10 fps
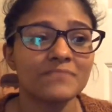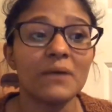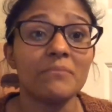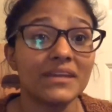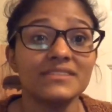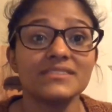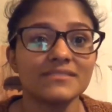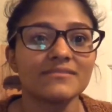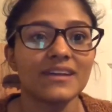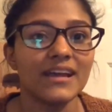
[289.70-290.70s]
amazing.
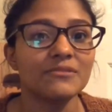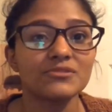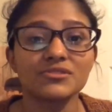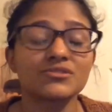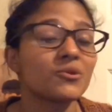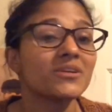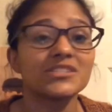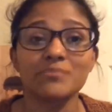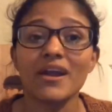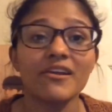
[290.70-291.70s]
It was just so
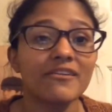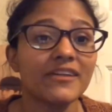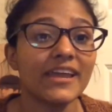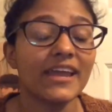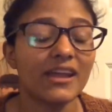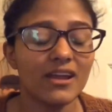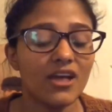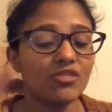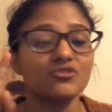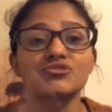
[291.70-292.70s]
inspiring.
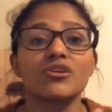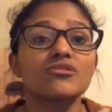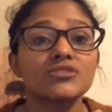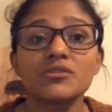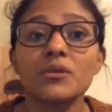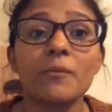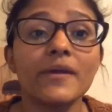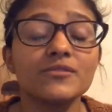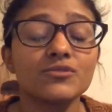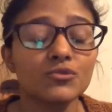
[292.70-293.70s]
The struggles that they
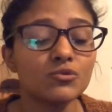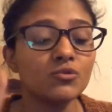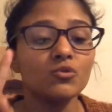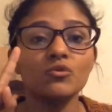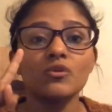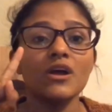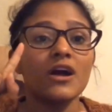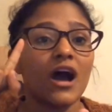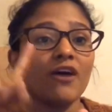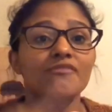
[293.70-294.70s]
went through,
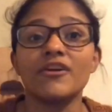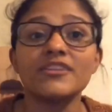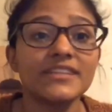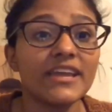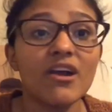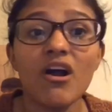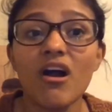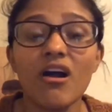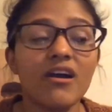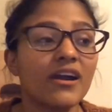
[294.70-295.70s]
how fun they
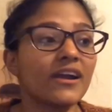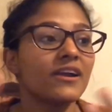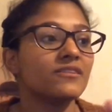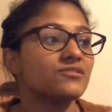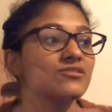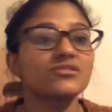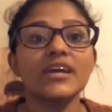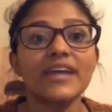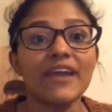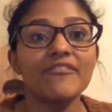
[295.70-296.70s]
are, just
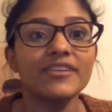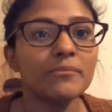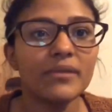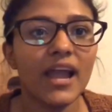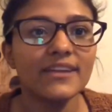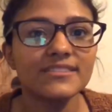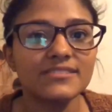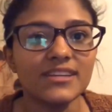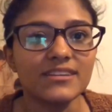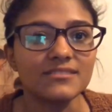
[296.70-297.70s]
like everything behind the
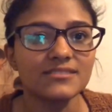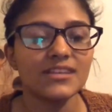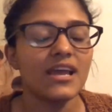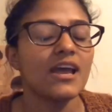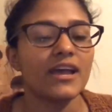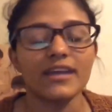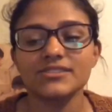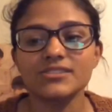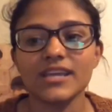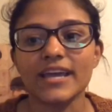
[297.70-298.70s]
scenes it's
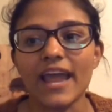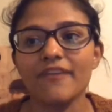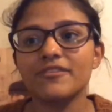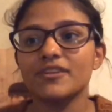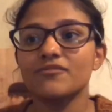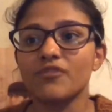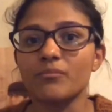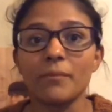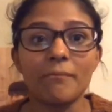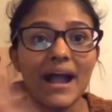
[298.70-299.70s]
just like everything from
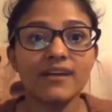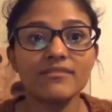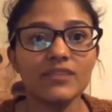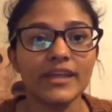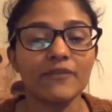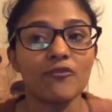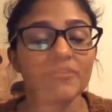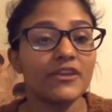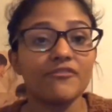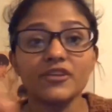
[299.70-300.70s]
the back of like when
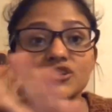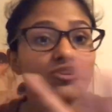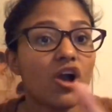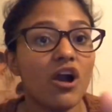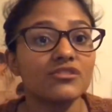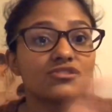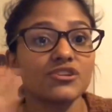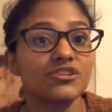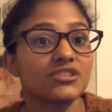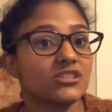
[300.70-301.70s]
they finish the
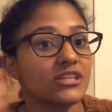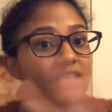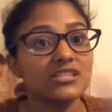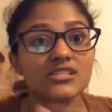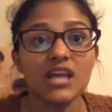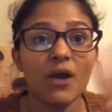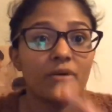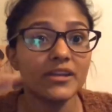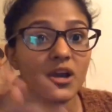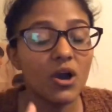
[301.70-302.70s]
concerts and this is how
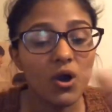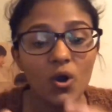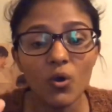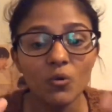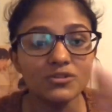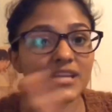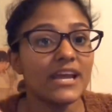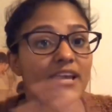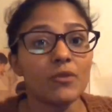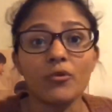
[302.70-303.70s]
it goes
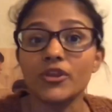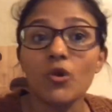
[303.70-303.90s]
and then when you